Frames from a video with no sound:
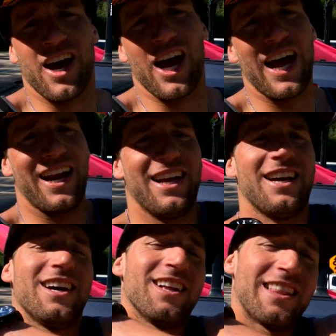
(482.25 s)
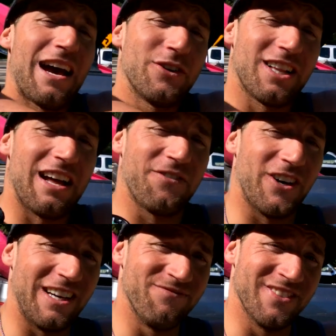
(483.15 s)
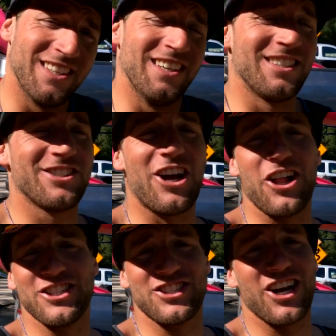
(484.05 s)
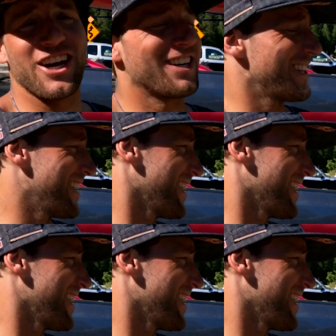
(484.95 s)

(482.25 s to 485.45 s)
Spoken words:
Alright, that was a lot of fun. Solid start.